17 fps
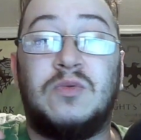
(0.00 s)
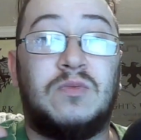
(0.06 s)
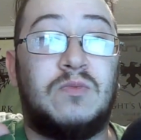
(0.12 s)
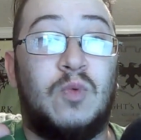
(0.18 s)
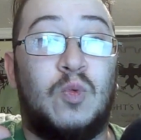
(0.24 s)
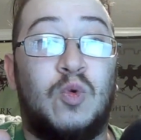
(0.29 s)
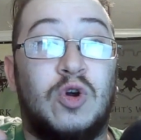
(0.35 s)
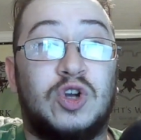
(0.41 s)

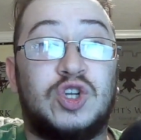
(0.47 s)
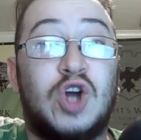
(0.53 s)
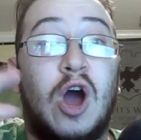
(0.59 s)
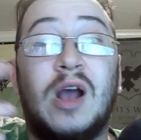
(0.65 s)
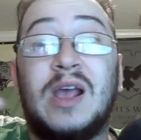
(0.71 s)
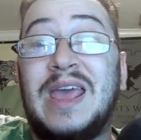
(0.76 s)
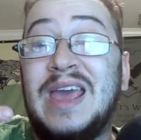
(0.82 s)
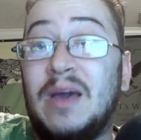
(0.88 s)
we're
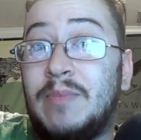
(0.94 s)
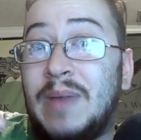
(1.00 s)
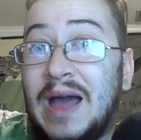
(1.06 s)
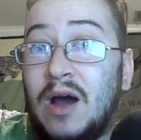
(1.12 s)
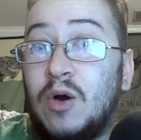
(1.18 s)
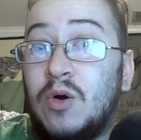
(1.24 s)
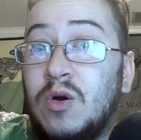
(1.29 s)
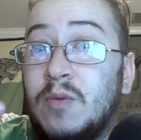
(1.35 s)
talking
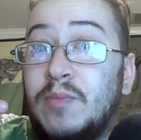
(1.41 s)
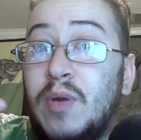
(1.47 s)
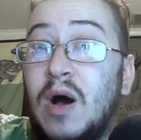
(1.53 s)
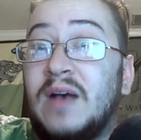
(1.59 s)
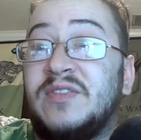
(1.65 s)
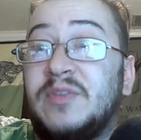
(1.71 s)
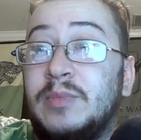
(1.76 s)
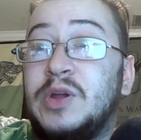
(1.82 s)
about
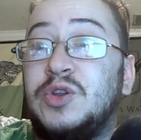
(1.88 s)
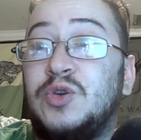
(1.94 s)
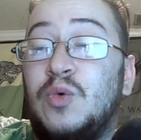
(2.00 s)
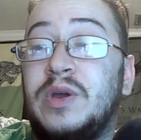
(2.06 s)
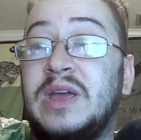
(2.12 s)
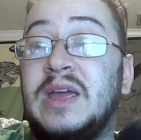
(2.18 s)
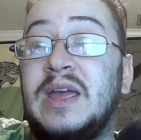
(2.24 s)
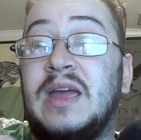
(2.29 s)
possibly
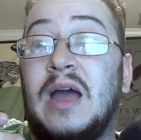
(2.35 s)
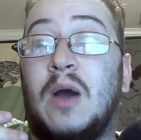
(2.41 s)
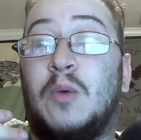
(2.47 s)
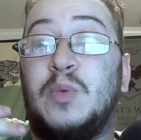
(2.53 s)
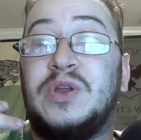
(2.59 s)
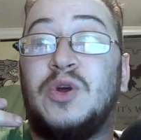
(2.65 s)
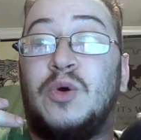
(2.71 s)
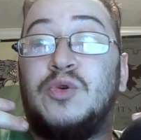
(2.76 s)
doing it.
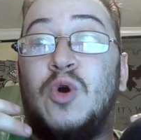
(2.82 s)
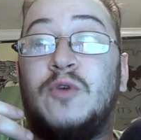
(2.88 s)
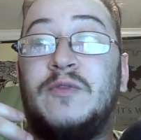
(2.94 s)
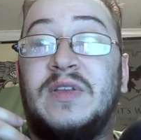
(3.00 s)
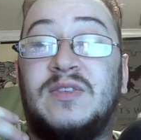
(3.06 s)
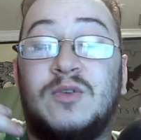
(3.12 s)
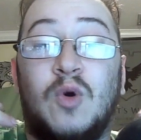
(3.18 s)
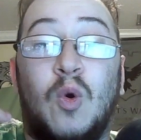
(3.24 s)
We don't know if
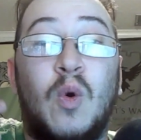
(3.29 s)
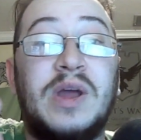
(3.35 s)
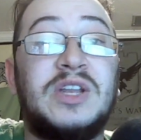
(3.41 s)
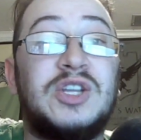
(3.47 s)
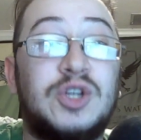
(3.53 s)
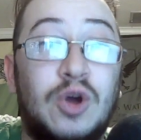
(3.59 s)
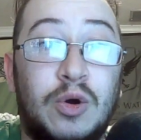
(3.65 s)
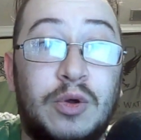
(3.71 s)
it's going
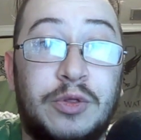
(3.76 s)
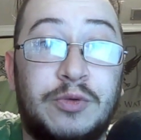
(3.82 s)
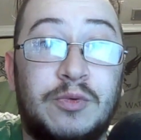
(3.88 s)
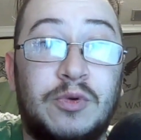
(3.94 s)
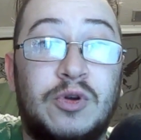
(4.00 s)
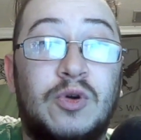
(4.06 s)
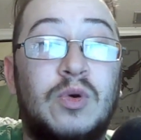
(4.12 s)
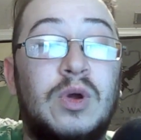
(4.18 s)
to go
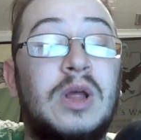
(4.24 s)
through.